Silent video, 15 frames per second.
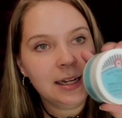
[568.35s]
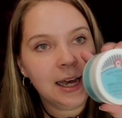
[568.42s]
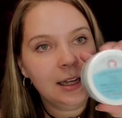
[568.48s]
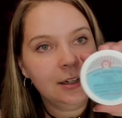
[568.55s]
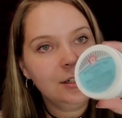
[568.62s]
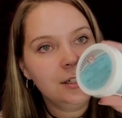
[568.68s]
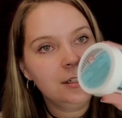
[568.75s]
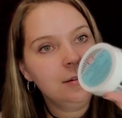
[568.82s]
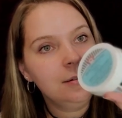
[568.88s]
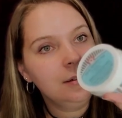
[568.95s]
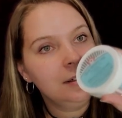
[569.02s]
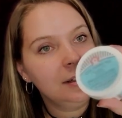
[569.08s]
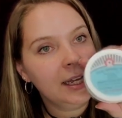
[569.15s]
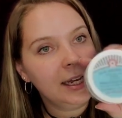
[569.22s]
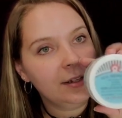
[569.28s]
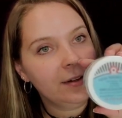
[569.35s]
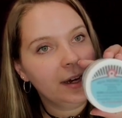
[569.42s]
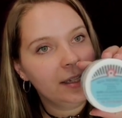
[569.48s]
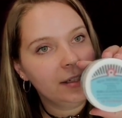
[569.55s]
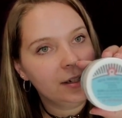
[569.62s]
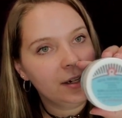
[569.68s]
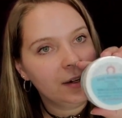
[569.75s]
I'll just let you
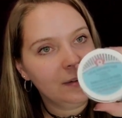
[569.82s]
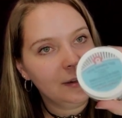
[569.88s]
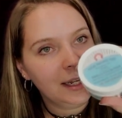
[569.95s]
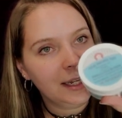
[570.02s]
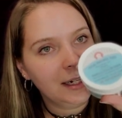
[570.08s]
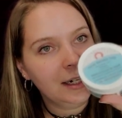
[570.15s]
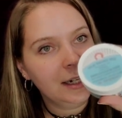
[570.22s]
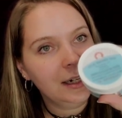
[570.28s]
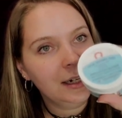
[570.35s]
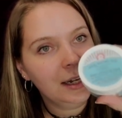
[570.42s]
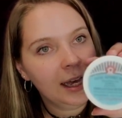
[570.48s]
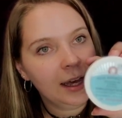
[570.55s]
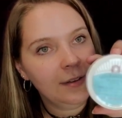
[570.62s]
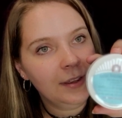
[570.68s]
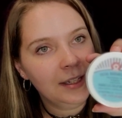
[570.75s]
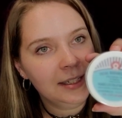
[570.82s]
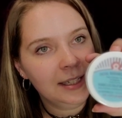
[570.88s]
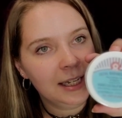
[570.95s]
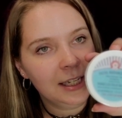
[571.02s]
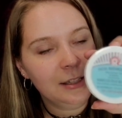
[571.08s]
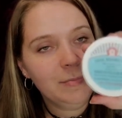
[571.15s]
guys know later how this is.